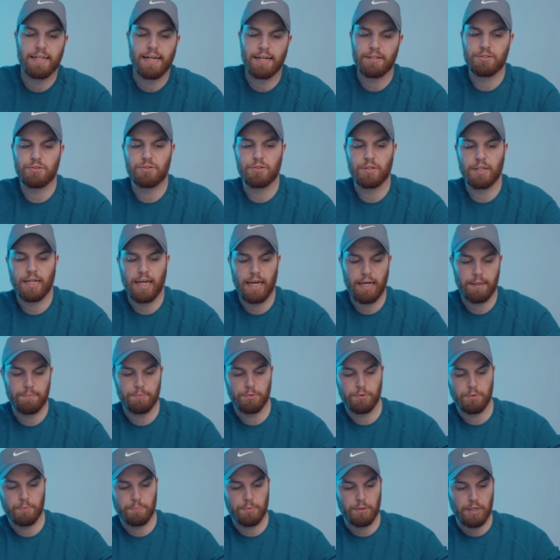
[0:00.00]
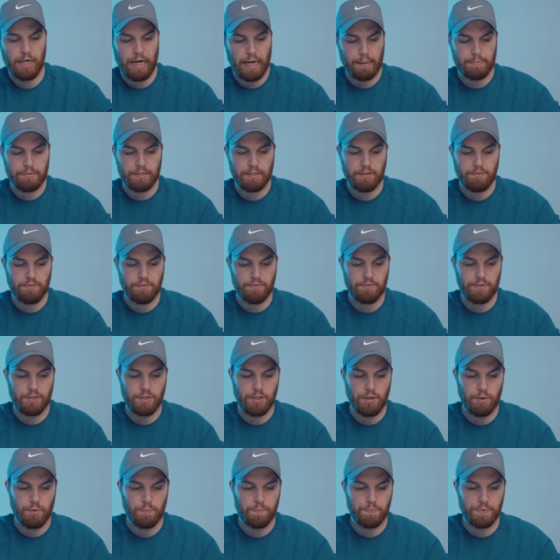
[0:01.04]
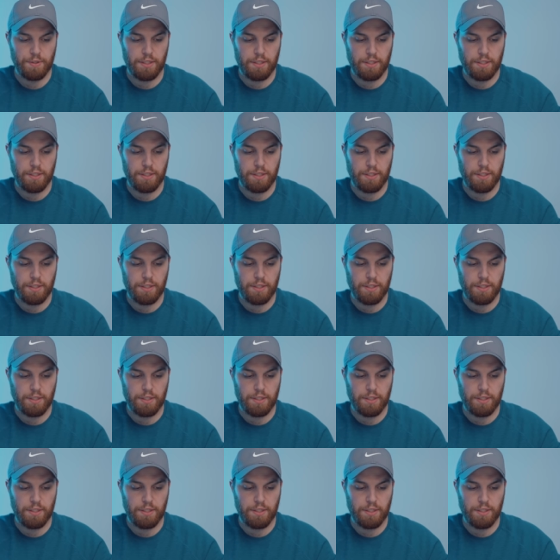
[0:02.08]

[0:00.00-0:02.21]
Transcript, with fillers: an extra cable, perhaps of you know